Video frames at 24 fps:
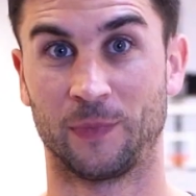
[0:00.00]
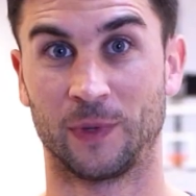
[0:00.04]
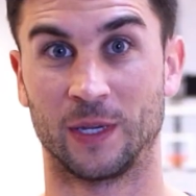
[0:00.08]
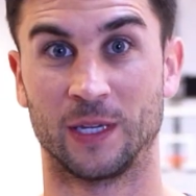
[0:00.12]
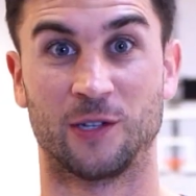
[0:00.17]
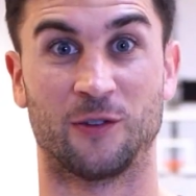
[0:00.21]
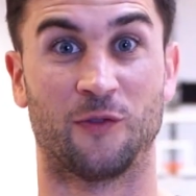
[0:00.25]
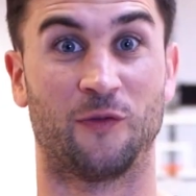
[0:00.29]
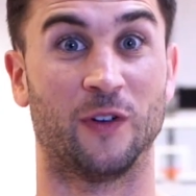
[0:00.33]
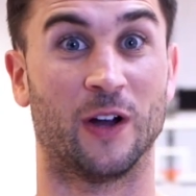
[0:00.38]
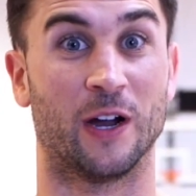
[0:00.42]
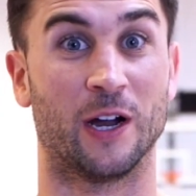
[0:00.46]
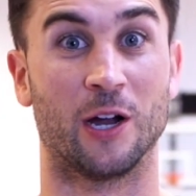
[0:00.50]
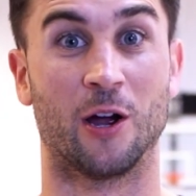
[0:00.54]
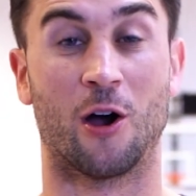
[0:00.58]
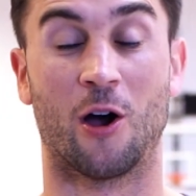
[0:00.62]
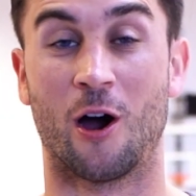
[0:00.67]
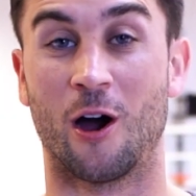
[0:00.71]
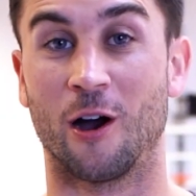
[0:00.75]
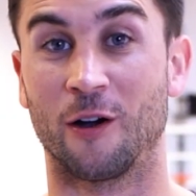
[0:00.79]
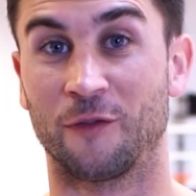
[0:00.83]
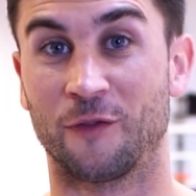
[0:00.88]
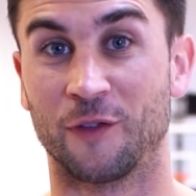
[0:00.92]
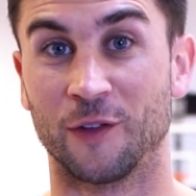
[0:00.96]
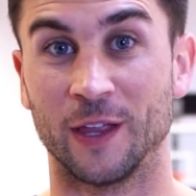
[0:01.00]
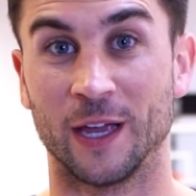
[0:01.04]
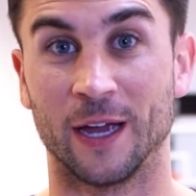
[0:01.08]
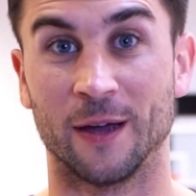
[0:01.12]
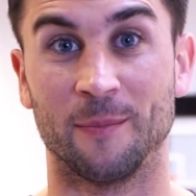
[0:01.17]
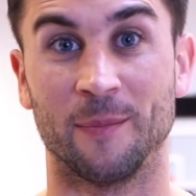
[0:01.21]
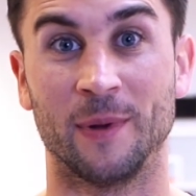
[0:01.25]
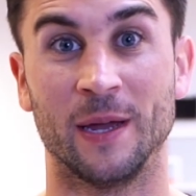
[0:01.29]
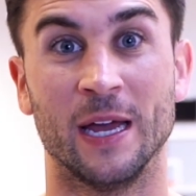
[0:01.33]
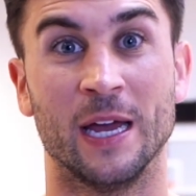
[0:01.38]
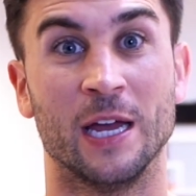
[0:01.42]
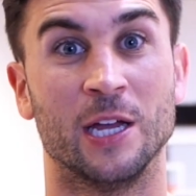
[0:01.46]
It's very hard for
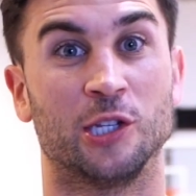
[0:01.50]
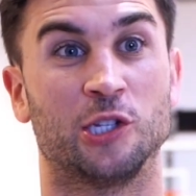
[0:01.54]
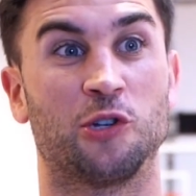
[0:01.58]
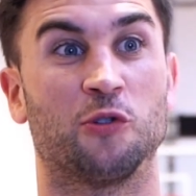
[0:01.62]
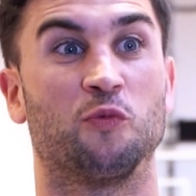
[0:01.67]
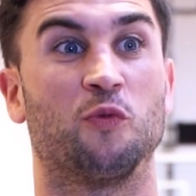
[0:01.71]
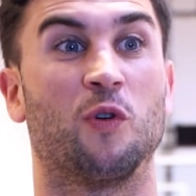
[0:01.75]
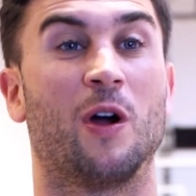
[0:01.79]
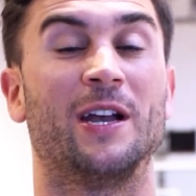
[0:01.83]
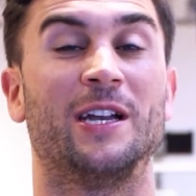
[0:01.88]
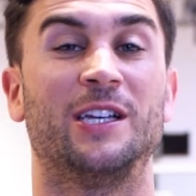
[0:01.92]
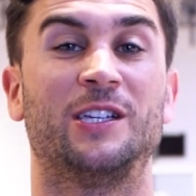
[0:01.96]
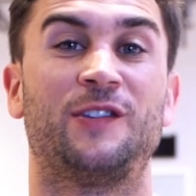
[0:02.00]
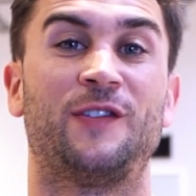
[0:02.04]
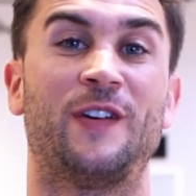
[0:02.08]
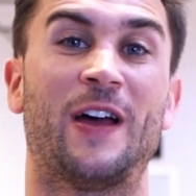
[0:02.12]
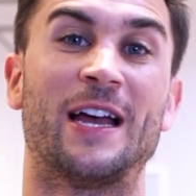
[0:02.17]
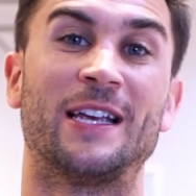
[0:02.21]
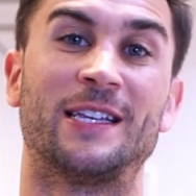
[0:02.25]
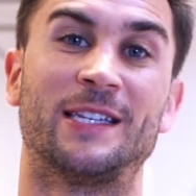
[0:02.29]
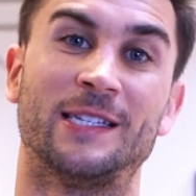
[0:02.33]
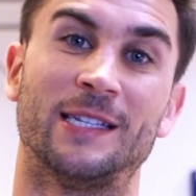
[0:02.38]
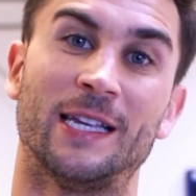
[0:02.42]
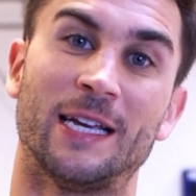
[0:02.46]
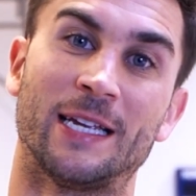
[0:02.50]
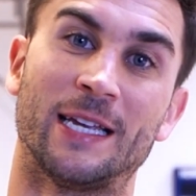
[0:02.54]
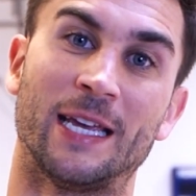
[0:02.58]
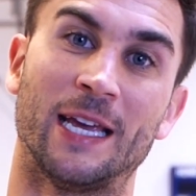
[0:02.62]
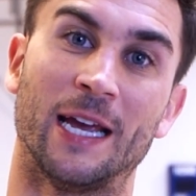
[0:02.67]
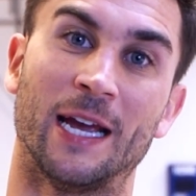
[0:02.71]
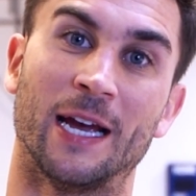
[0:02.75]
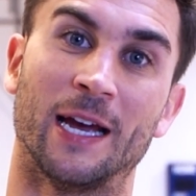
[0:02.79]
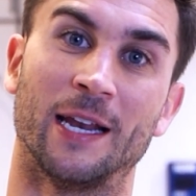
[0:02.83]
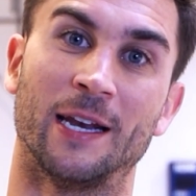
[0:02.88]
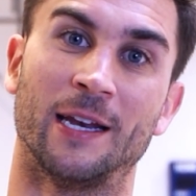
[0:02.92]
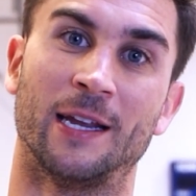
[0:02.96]
them to run as fast as they
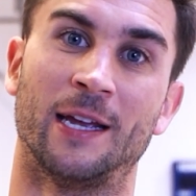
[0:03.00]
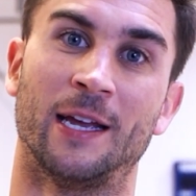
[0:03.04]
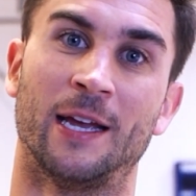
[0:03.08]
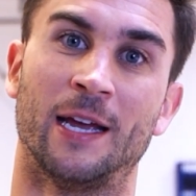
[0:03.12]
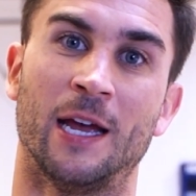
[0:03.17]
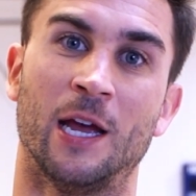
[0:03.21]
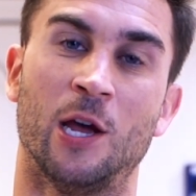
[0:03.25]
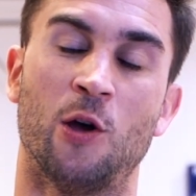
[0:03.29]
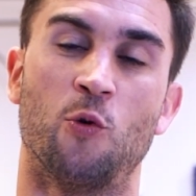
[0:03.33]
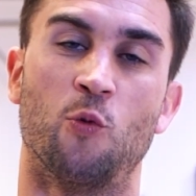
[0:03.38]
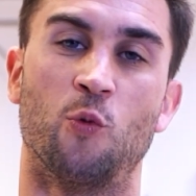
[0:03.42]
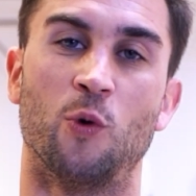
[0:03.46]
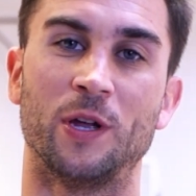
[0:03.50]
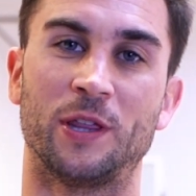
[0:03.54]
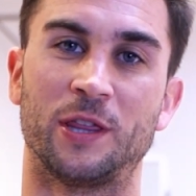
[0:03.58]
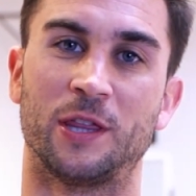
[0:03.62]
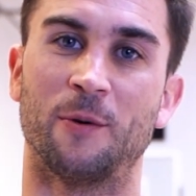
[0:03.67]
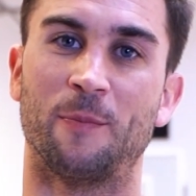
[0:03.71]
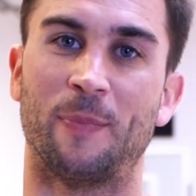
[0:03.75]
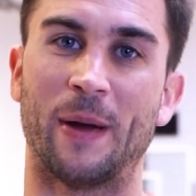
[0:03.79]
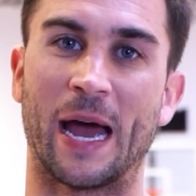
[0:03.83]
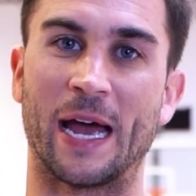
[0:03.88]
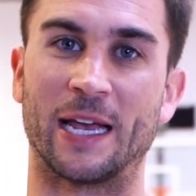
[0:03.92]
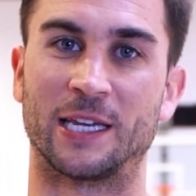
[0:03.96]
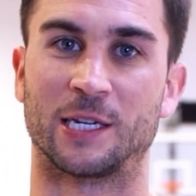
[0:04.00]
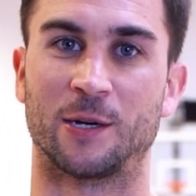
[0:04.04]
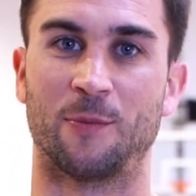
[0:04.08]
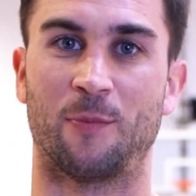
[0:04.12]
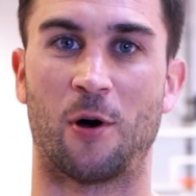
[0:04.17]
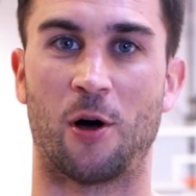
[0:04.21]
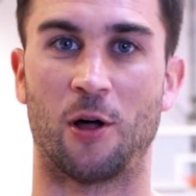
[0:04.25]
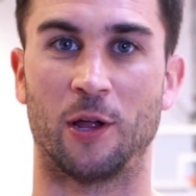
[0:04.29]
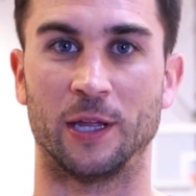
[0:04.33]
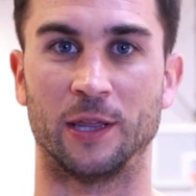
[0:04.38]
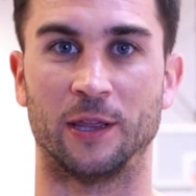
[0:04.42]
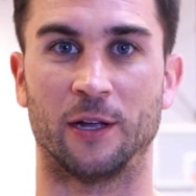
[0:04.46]
can with the
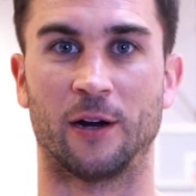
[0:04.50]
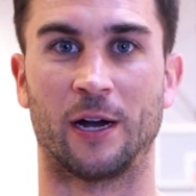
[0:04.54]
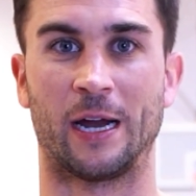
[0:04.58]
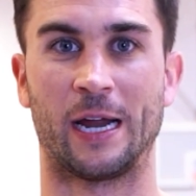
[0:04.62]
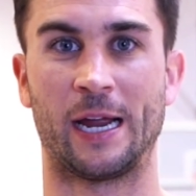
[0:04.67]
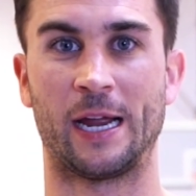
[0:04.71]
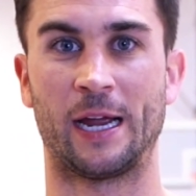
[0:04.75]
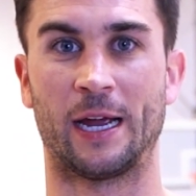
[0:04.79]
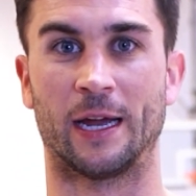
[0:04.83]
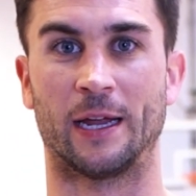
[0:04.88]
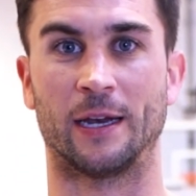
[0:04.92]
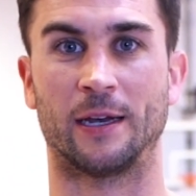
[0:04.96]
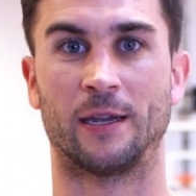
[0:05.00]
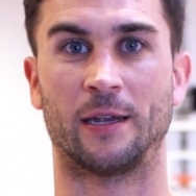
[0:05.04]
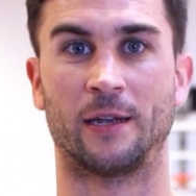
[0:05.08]
basketball in their hand.